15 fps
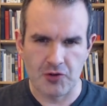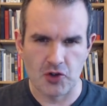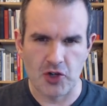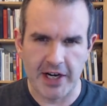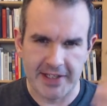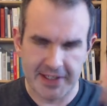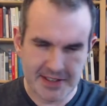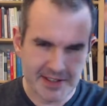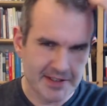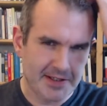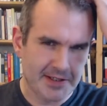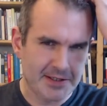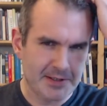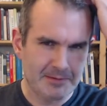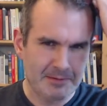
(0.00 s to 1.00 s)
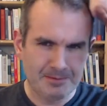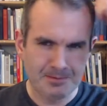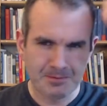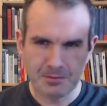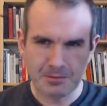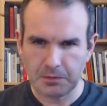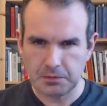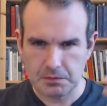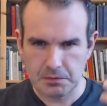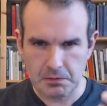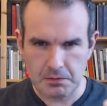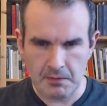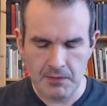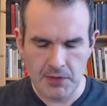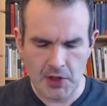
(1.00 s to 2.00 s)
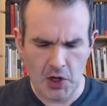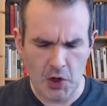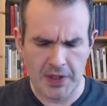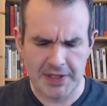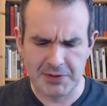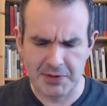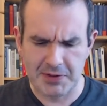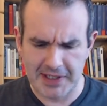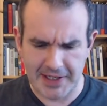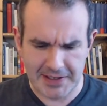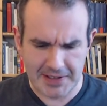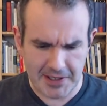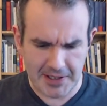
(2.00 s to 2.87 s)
dryness to this. Oh, that's really nice.